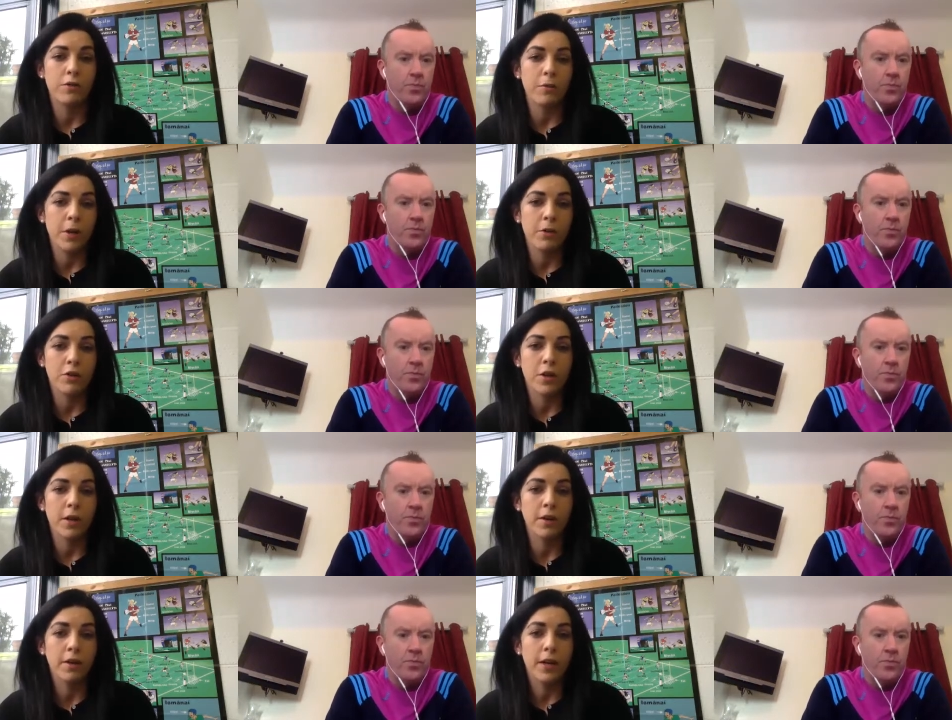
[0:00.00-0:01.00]
Speaker 1: from year to
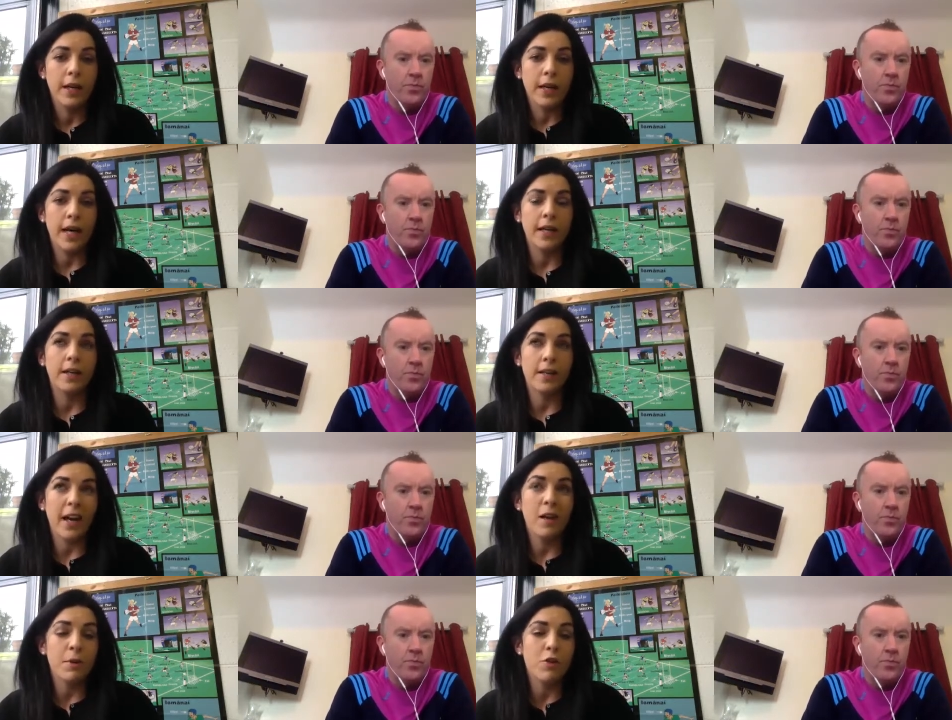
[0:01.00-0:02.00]
year and it
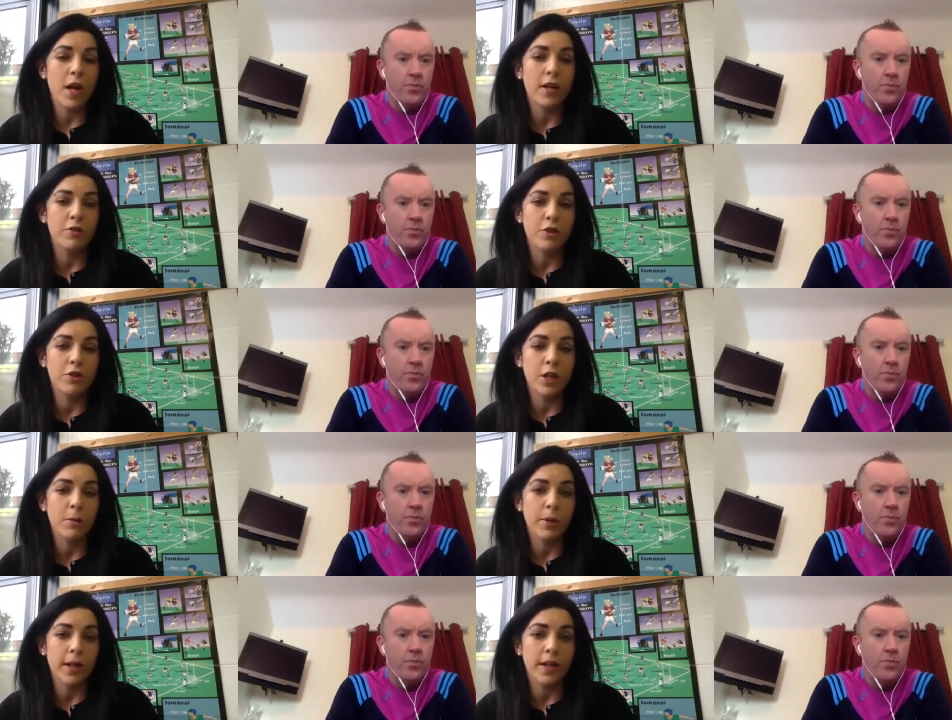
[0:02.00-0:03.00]
can be challenging to deal
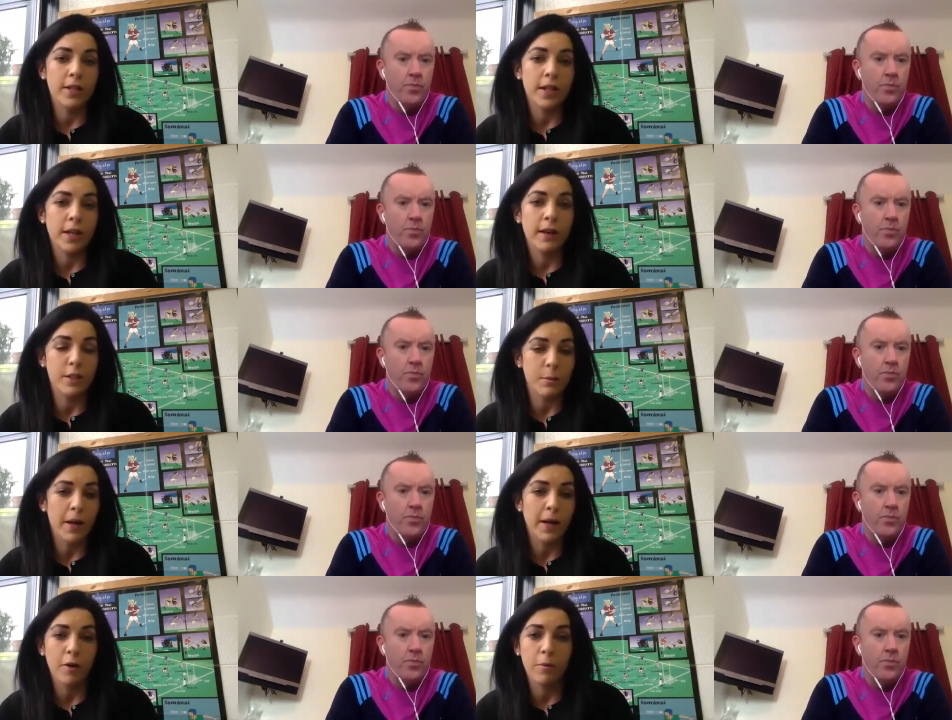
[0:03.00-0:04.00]
with that uh, as a
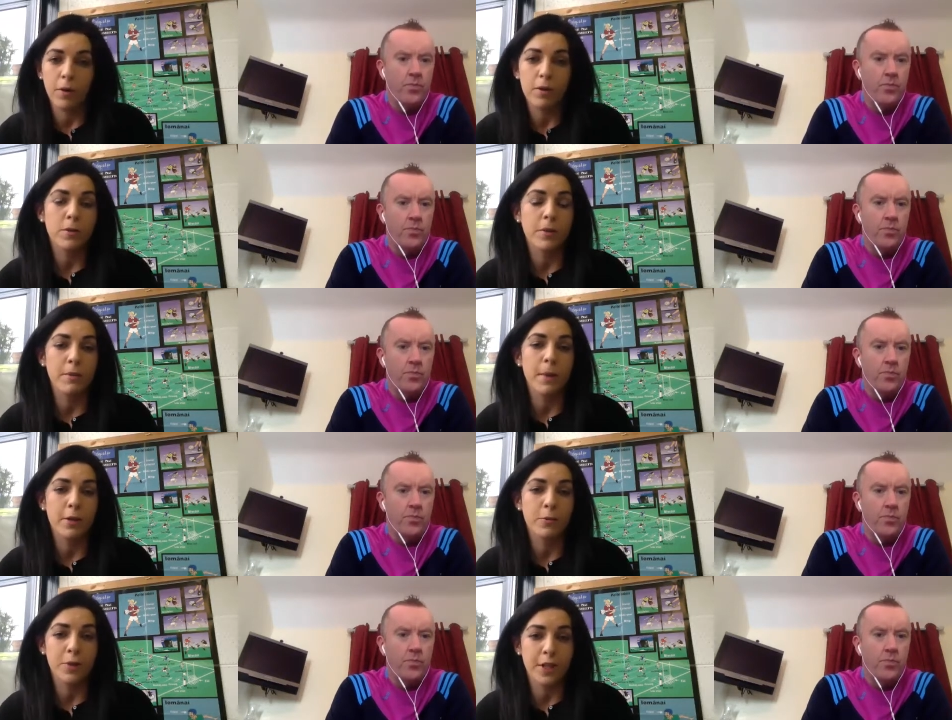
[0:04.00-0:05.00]
player but also as the
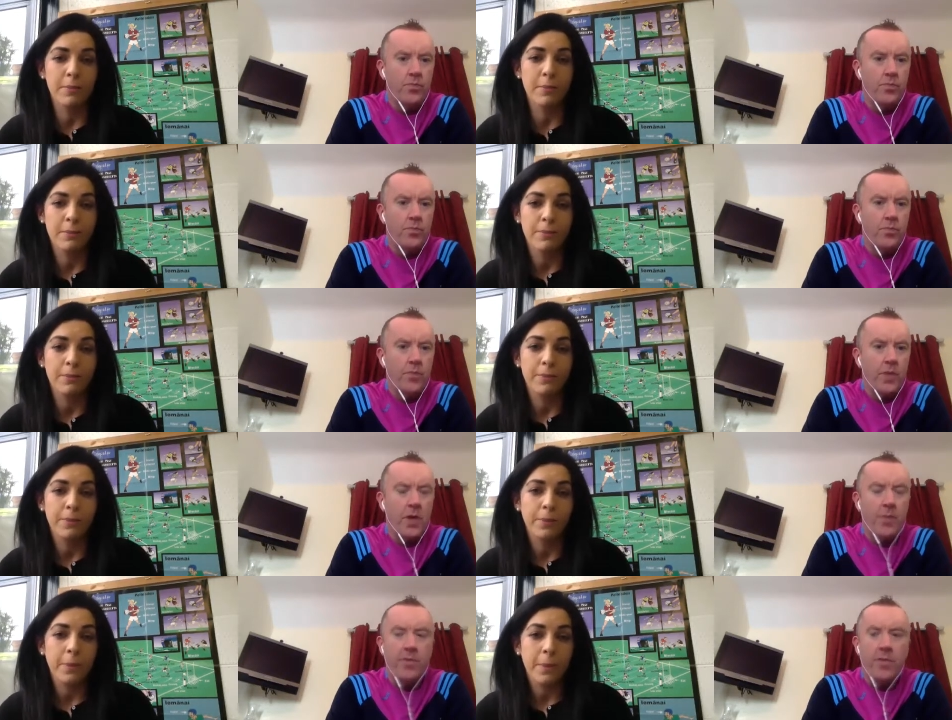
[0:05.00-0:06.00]
management team
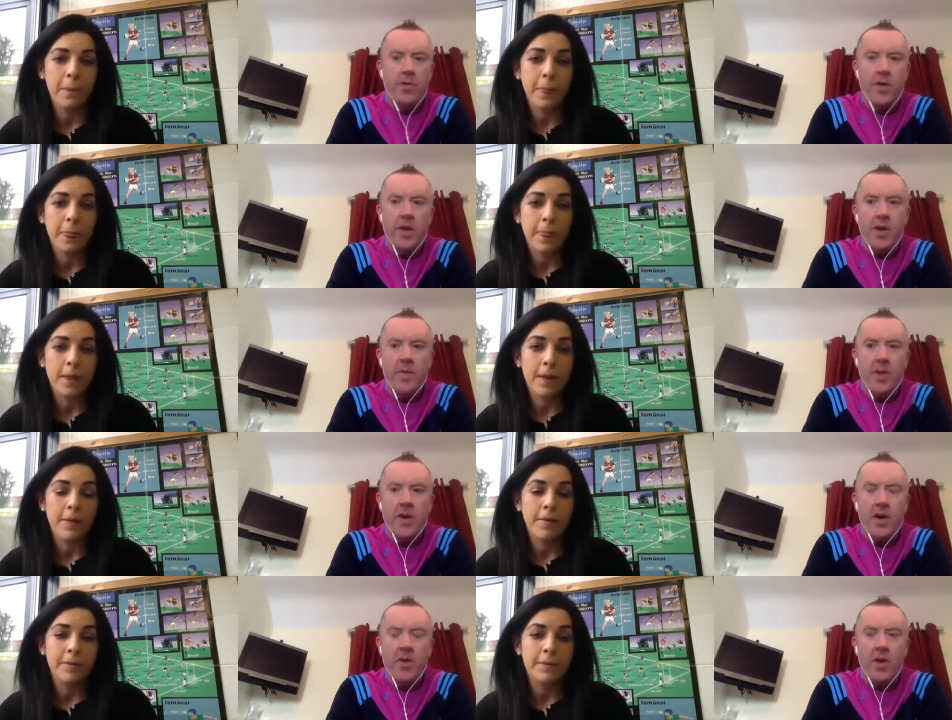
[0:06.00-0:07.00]
Speaker 2: absolutely um,
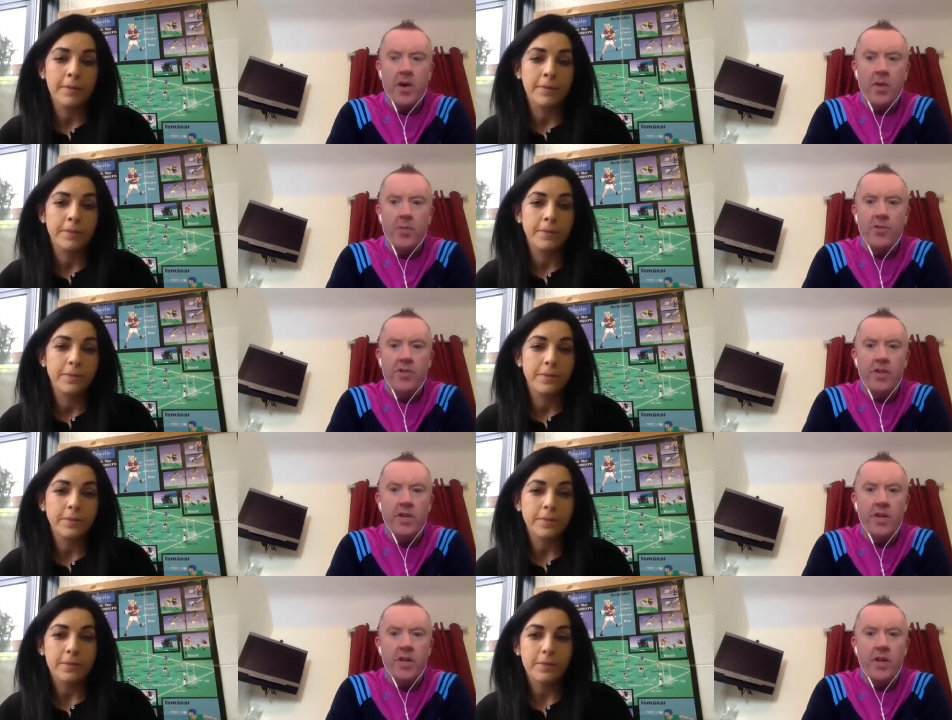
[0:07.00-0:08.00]
how, how much do you
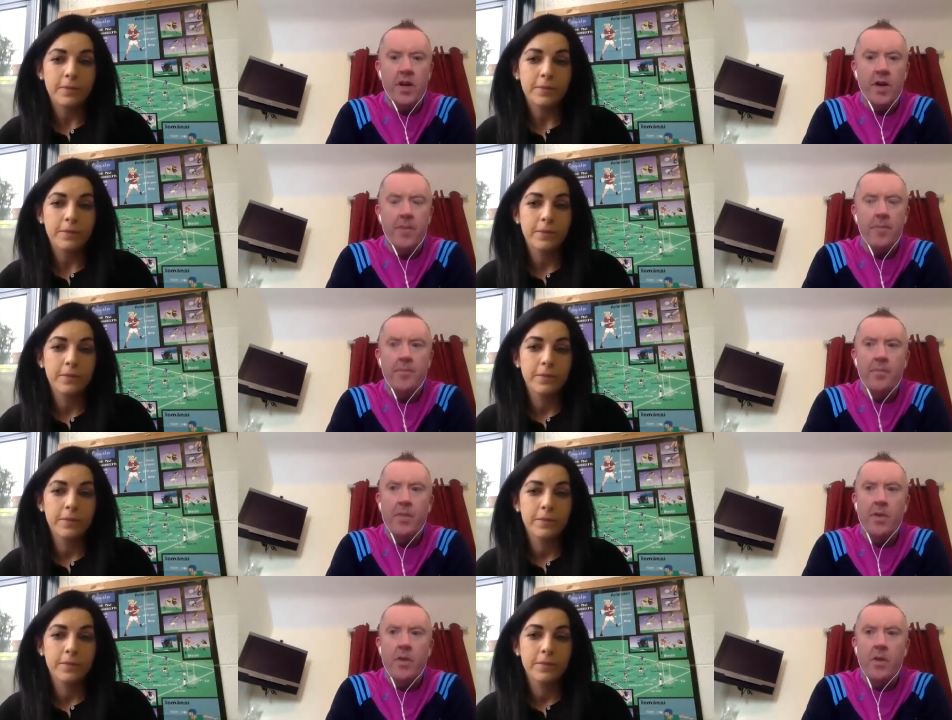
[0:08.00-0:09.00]
think um,
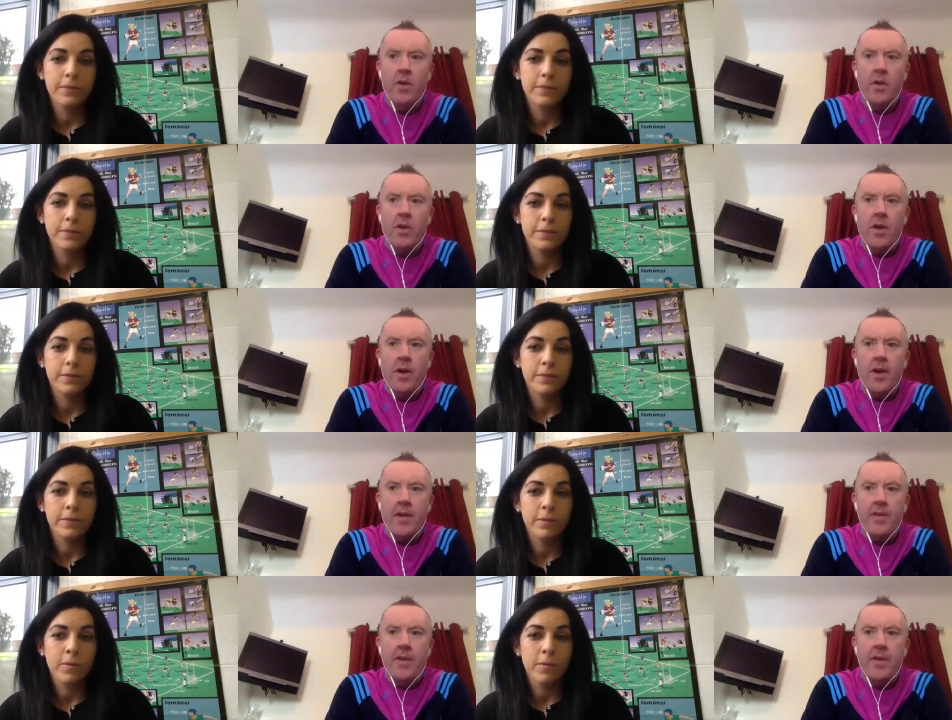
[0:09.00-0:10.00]
uh,
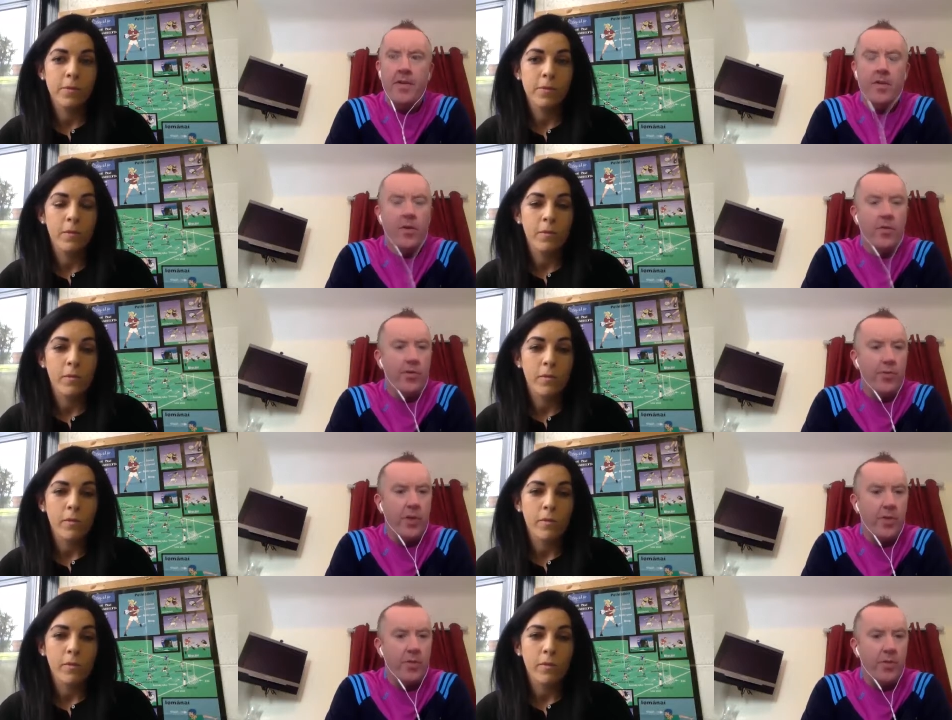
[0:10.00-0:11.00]
t- uh, coverage
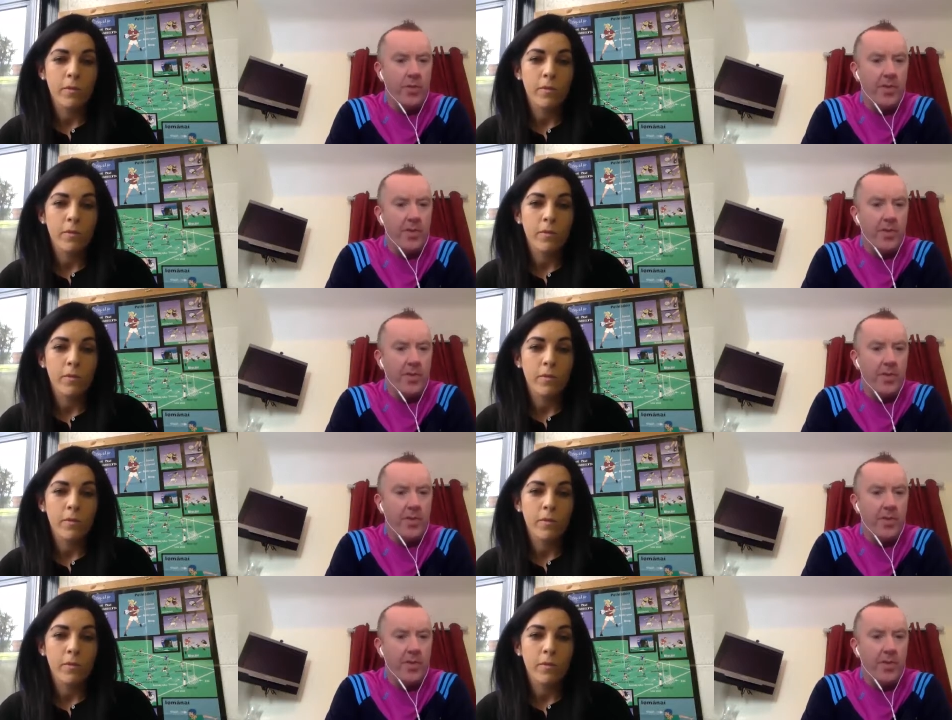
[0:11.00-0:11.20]
will, will be